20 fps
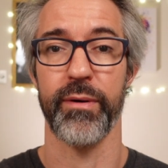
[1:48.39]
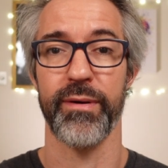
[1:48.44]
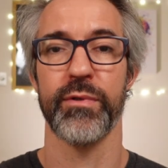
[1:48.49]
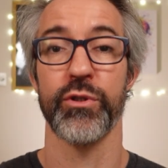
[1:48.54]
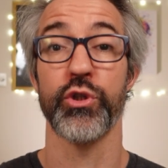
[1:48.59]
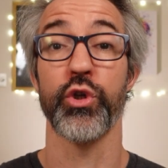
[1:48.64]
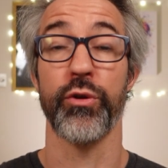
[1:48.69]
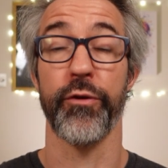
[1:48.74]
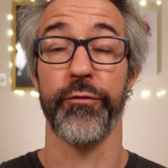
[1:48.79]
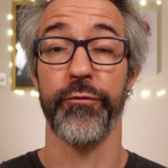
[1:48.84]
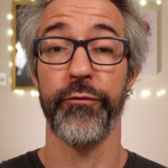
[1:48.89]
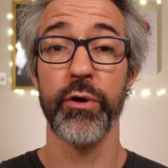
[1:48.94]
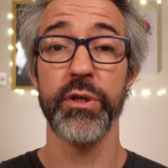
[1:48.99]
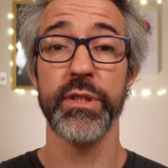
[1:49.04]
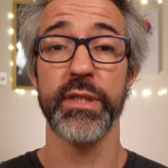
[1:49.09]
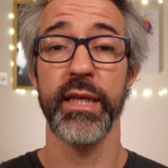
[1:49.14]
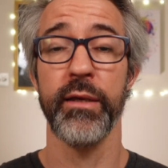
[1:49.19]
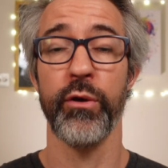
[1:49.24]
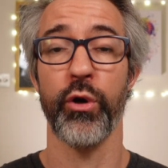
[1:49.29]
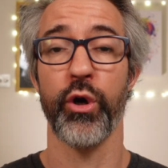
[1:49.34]
So the first
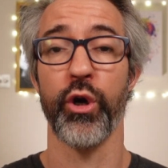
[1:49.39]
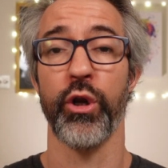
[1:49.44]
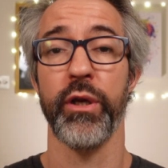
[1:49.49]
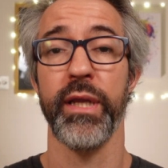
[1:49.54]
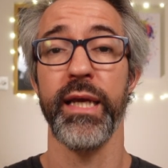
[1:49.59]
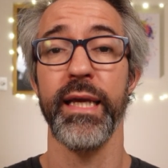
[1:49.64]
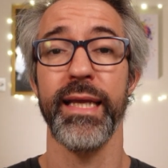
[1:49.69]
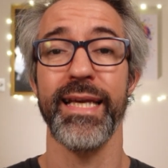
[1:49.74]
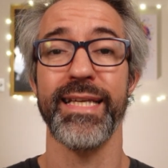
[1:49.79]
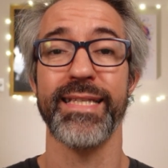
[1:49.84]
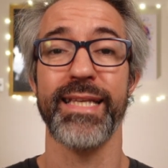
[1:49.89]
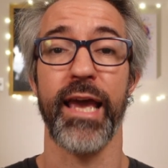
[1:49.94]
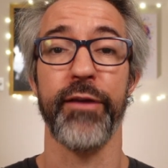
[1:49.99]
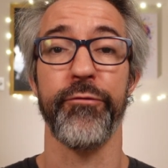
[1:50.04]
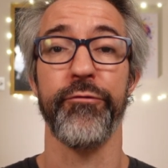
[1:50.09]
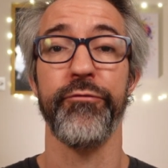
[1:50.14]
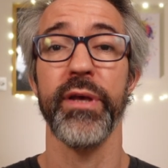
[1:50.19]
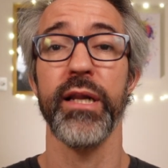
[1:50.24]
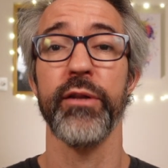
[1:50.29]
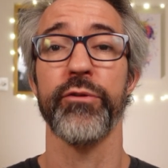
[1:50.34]
thing you're going to need is a
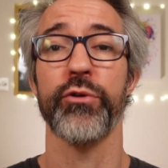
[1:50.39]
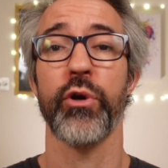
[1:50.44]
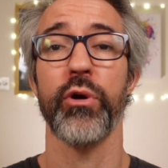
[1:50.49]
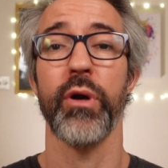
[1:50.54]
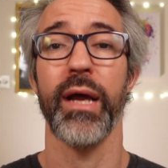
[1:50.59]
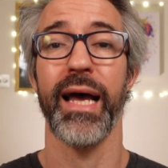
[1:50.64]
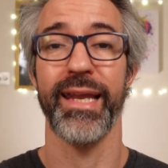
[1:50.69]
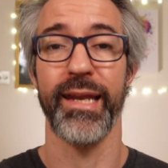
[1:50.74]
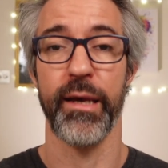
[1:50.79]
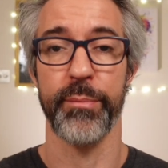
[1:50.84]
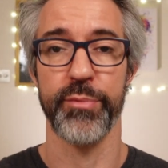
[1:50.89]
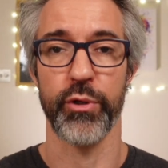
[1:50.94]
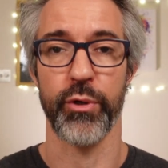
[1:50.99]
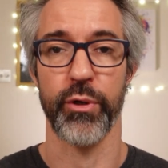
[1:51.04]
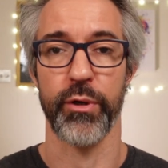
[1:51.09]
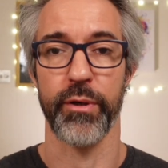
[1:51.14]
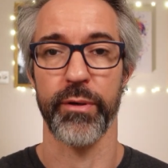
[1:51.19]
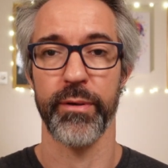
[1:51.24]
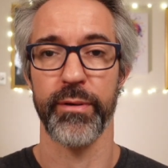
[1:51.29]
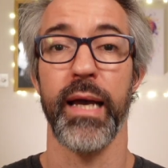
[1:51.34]
filter
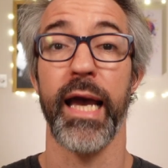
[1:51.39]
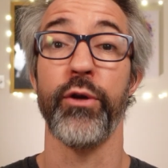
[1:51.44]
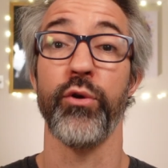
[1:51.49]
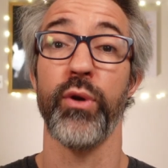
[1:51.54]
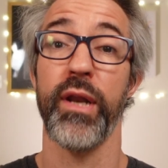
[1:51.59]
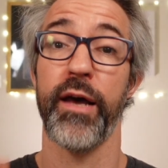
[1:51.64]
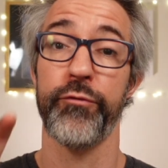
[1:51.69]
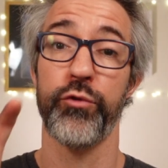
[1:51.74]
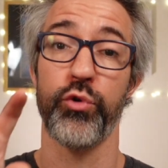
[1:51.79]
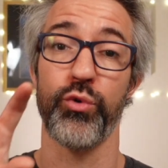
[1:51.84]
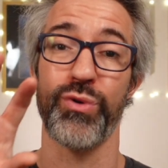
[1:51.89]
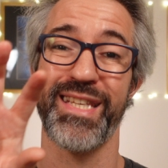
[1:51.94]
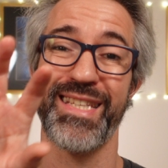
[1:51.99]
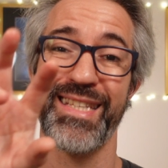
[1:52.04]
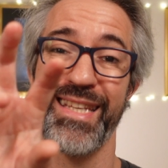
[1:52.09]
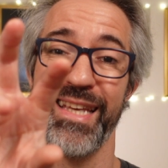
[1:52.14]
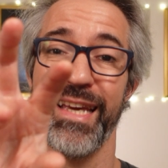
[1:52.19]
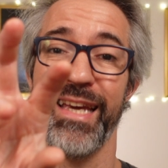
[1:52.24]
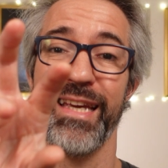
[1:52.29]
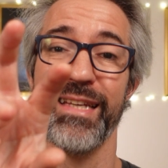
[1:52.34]
adapter, and you'll have to
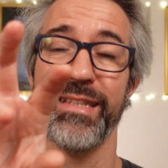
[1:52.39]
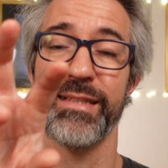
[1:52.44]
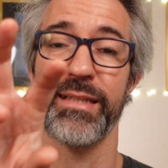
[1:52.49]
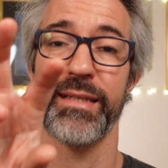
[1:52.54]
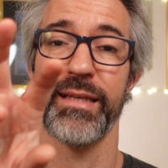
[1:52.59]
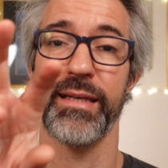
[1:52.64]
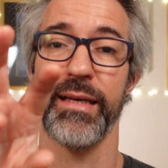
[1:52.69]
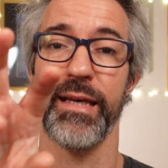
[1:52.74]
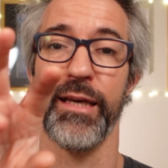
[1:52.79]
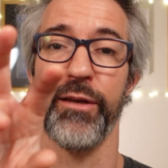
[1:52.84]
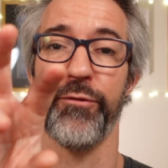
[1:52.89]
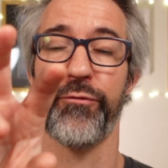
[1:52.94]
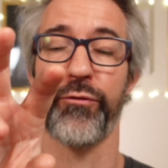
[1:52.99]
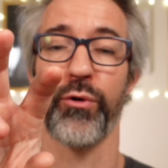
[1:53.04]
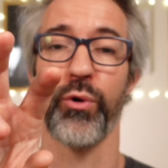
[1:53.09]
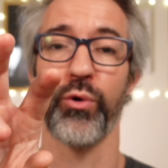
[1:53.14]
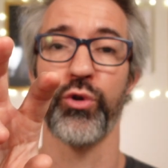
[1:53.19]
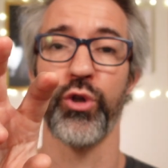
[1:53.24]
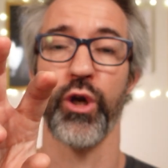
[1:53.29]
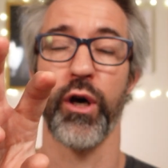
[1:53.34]
stick it in
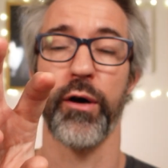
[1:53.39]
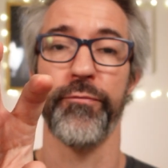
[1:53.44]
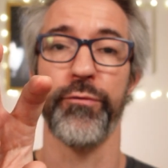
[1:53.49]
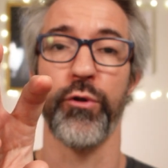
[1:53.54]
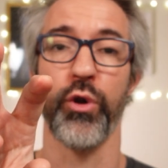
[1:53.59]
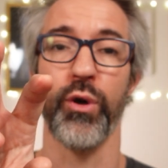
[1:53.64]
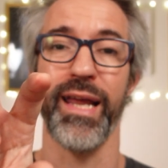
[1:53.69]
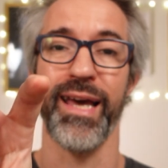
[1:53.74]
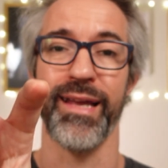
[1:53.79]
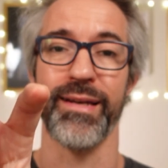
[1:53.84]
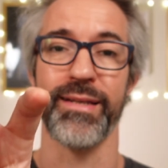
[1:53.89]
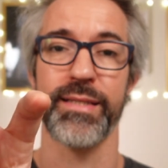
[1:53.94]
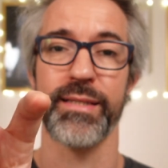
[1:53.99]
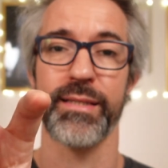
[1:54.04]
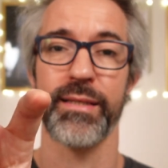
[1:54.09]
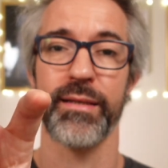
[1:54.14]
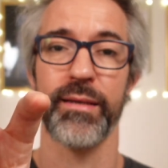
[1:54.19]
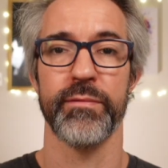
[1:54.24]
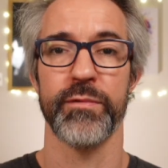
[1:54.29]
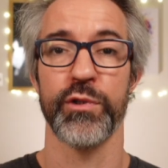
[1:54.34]
front of the
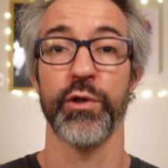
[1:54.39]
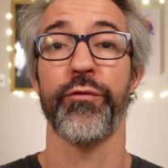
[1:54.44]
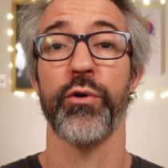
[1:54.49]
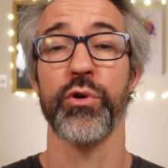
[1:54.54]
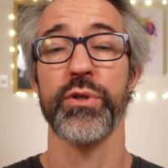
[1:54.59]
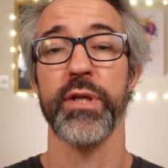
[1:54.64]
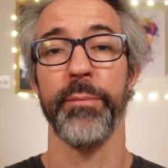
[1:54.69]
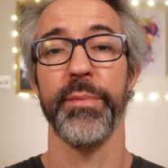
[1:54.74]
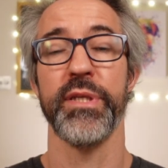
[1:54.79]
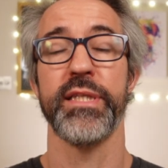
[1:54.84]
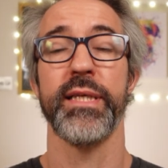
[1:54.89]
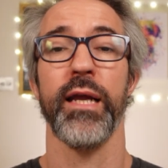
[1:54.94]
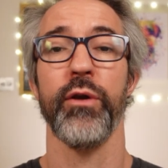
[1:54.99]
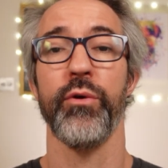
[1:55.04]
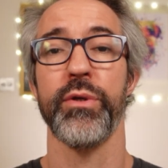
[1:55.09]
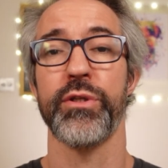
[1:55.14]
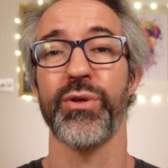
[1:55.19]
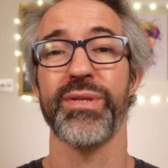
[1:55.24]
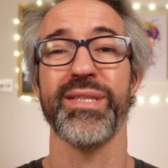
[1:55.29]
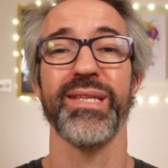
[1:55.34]
lens. So first, let me tell you,
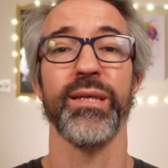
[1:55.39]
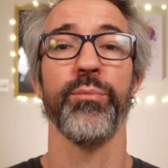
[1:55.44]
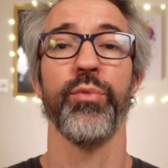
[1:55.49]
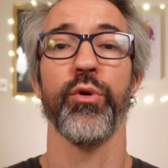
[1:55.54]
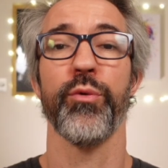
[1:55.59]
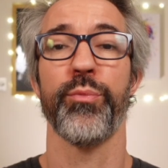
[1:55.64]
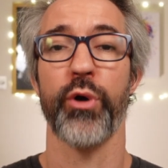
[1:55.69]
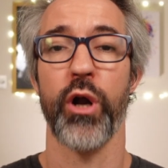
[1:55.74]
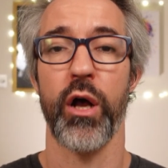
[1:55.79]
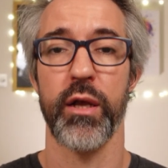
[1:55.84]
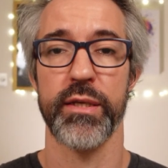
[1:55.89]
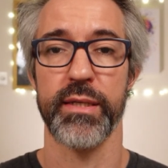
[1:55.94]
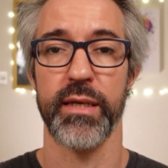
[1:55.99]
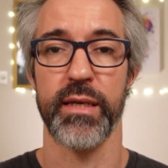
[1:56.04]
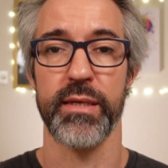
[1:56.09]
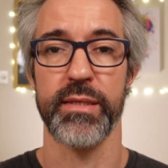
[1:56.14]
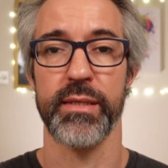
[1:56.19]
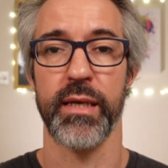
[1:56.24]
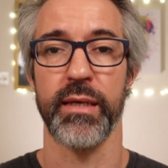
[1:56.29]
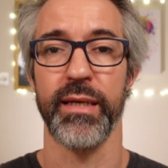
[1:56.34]
it's a simple
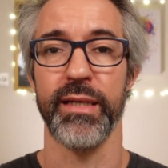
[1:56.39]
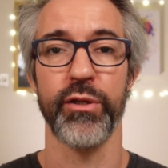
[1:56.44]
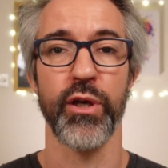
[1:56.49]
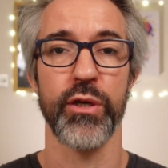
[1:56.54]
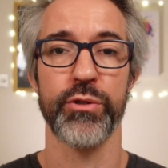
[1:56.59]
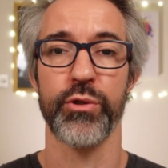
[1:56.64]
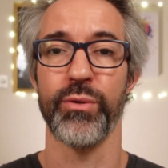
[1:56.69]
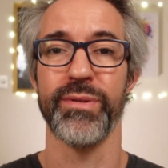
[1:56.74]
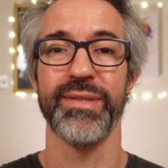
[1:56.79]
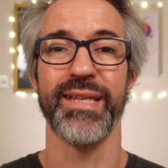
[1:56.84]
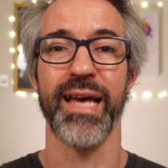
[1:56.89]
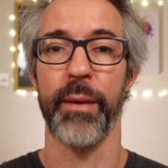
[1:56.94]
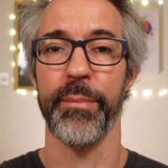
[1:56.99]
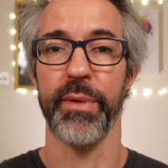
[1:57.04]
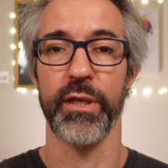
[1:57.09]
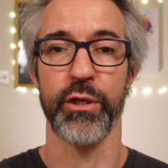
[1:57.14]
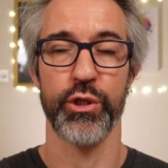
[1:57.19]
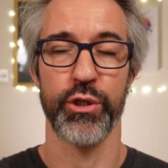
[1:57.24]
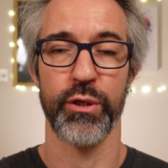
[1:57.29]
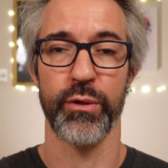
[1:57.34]
process and it doesn't
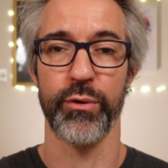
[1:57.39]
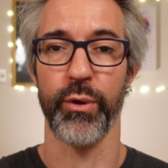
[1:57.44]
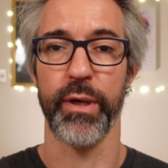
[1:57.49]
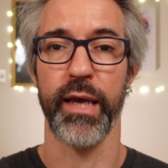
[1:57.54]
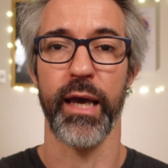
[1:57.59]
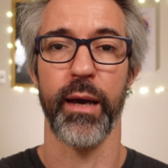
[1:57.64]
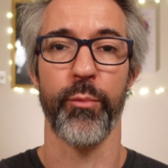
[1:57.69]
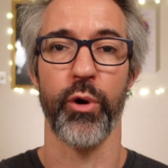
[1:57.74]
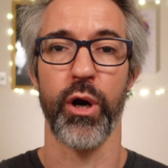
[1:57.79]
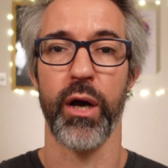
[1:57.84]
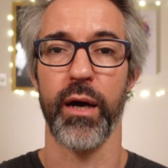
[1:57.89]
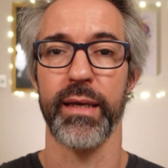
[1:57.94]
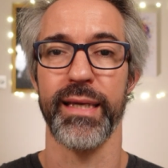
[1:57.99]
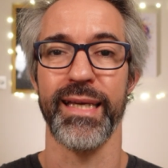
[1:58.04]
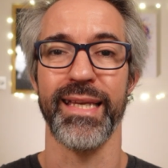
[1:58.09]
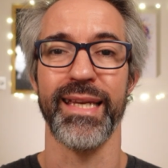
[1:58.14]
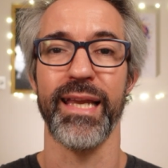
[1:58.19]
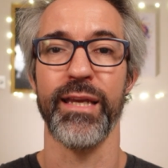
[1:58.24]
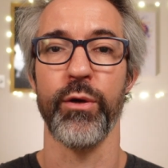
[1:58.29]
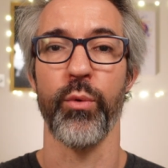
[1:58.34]
damage the camera
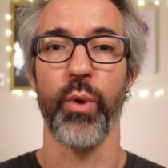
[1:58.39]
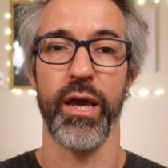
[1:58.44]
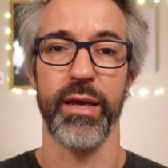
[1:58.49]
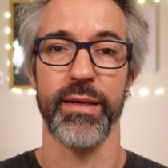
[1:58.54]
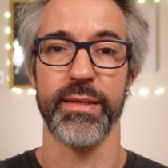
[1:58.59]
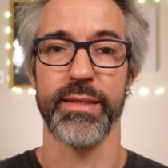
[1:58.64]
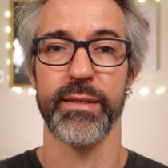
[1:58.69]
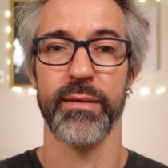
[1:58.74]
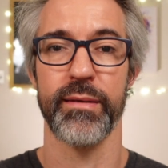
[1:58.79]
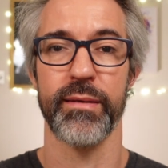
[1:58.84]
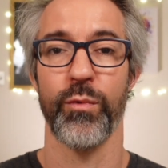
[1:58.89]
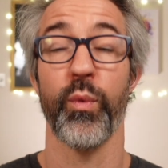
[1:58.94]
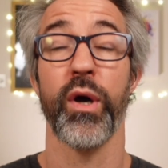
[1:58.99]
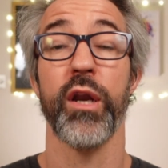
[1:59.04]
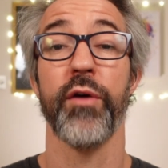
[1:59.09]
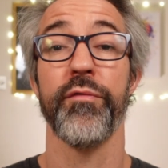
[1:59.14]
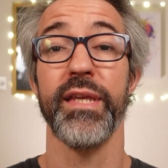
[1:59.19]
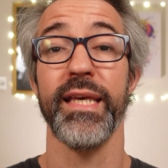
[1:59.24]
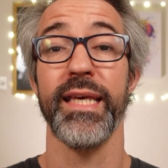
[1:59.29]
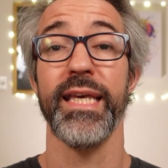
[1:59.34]
in any ways. One
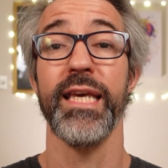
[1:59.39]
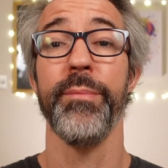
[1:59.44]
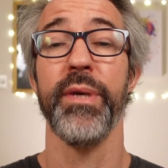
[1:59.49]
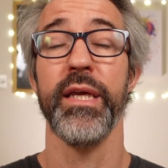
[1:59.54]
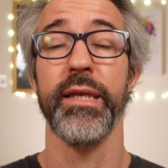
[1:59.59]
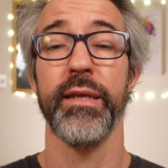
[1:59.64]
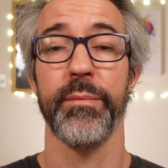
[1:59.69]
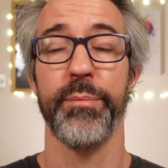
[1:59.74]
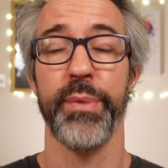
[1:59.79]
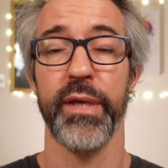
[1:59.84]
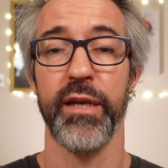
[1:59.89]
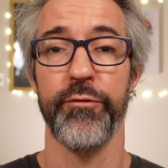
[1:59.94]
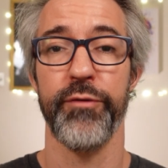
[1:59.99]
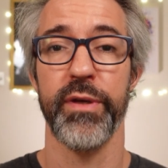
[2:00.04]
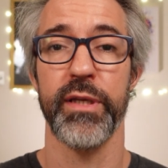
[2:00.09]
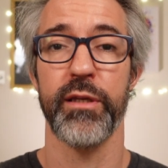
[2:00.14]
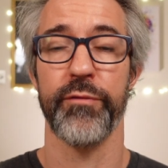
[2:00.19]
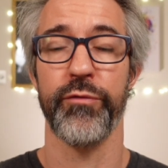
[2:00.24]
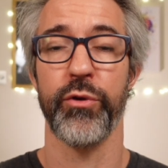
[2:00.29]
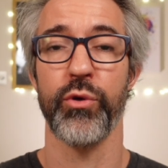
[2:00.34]
of the immediate
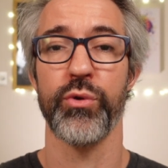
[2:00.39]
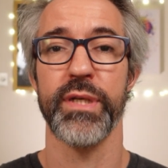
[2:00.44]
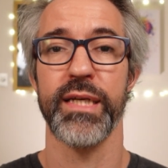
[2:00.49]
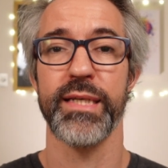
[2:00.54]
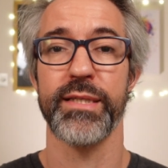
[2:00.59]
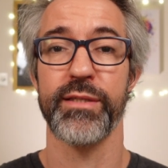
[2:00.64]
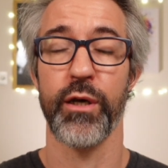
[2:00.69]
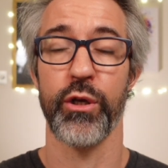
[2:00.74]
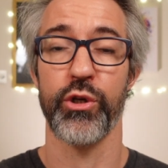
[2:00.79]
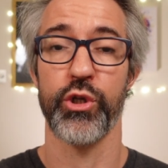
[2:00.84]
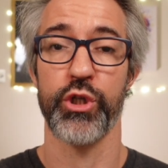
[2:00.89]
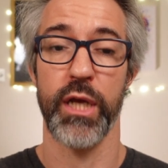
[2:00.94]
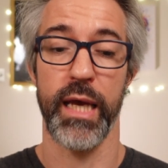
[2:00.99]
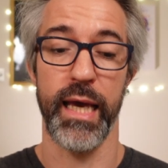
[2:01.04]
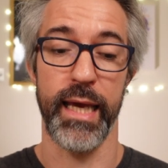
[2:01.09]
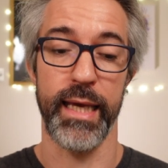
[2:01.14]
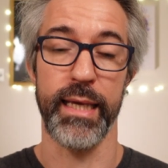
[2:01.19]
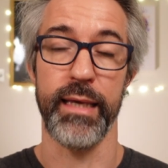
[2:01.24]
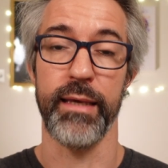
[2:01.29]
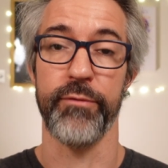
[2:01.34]
benefits of using such
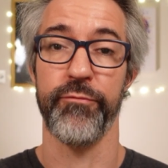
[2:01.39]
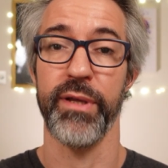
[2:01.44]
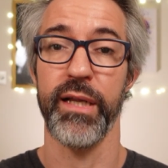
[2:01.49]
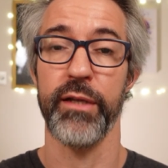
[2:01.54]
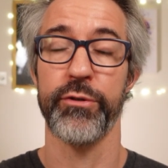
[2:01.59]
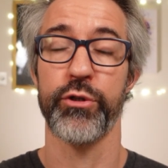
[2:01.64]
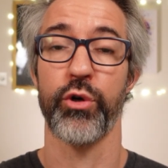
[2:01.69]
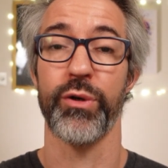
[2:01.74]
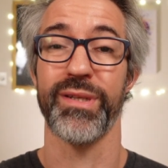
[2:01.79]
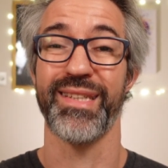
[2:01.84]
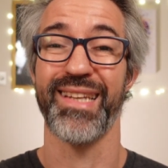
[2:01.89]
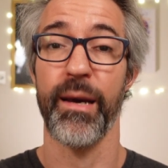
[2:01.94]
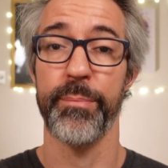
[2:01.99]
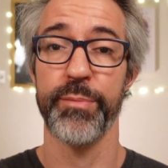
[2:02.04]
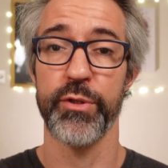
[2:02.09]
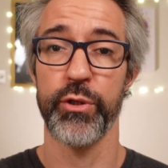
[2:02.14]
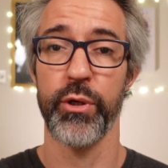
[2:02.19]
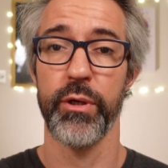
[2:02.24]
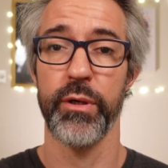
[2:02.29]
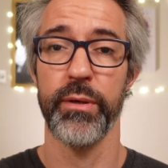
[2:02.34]
a filter
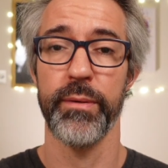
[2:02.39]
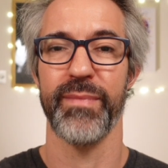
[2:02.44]
adapter